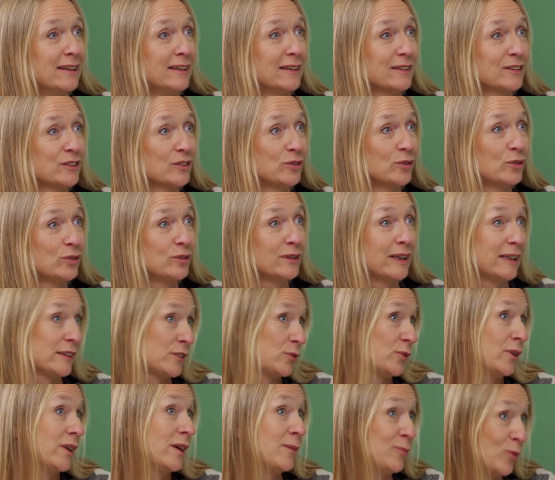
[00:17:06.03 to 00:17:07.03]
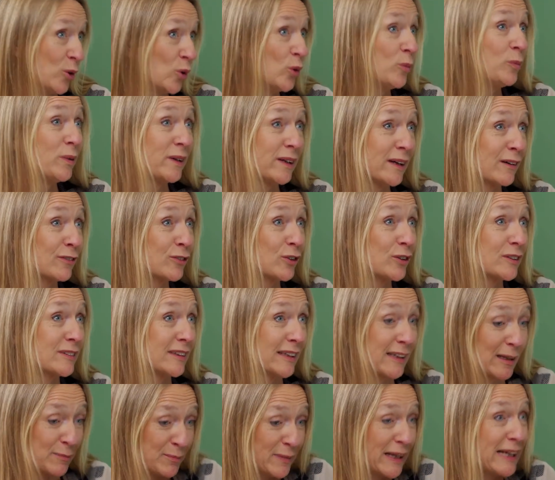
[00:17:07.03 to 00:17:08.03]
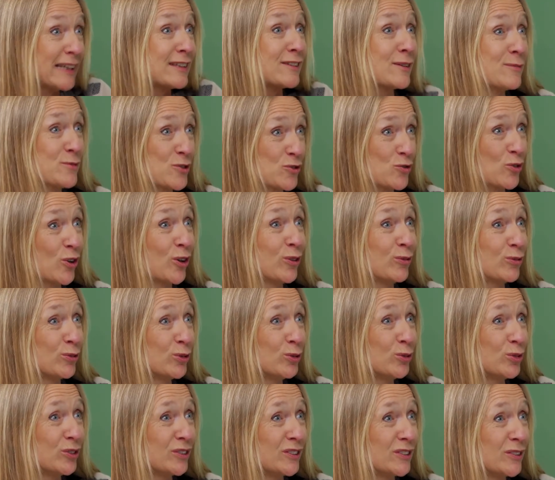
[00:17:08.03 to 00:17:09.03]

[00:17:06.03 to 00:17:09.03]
So that's what I'm hoping, of course, that I made some strong roots